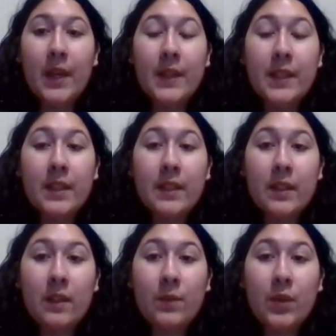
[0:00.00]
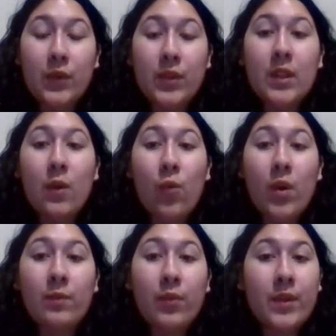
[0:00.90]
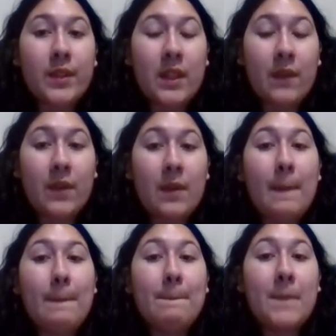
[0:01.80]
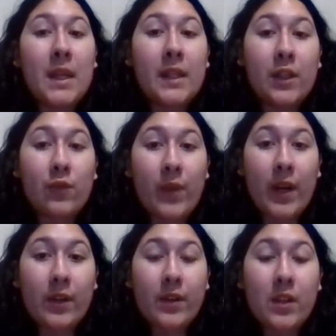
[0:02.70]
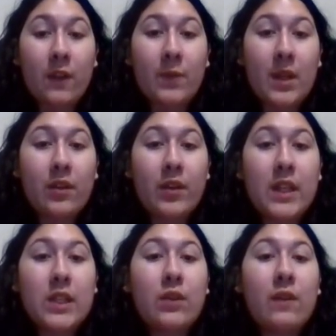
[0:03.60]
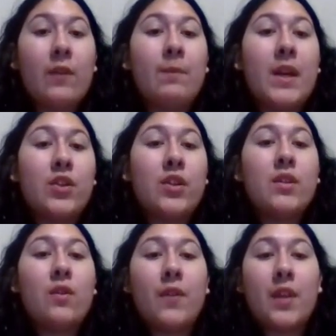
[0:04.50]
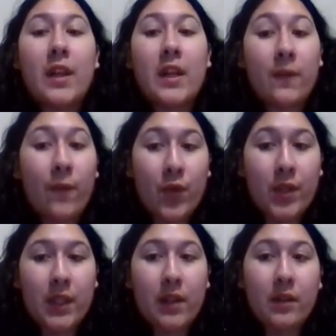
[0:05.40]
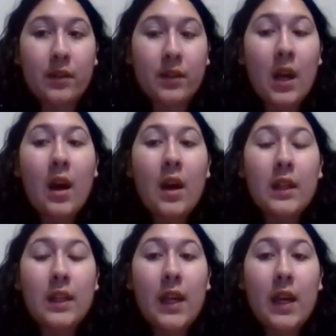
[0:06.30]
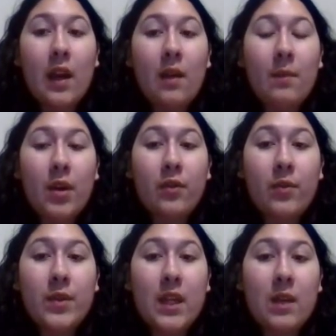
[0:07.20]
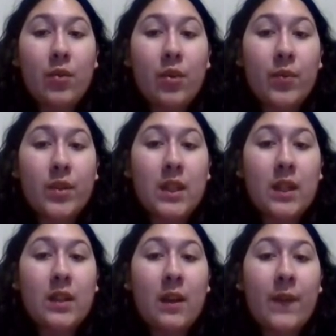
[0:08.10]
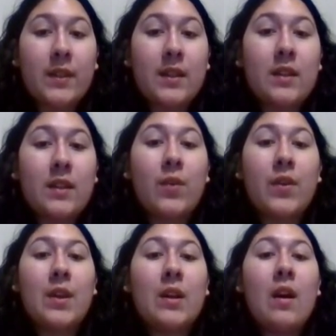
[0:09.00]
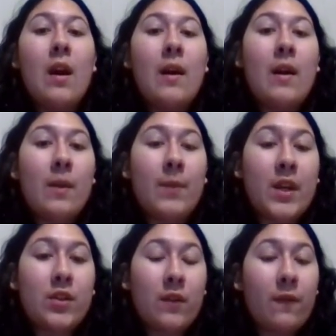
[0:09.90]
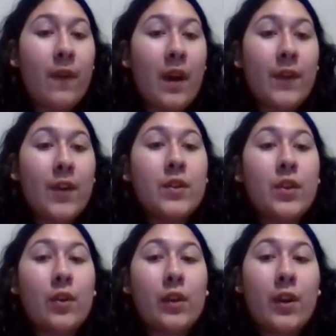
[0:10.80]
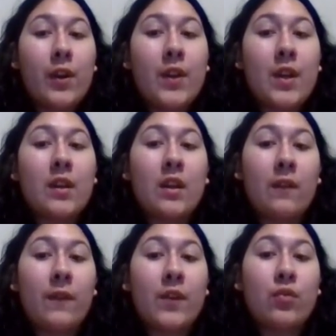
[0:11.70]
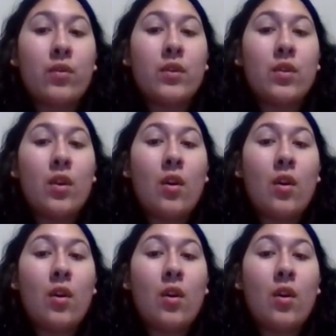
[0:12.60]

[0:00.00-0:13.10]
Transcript: The system used 1.7 million records of medical history from patients over the last 40 years. The AI model was able to predict FXS within a patient 5 years earlier than individuals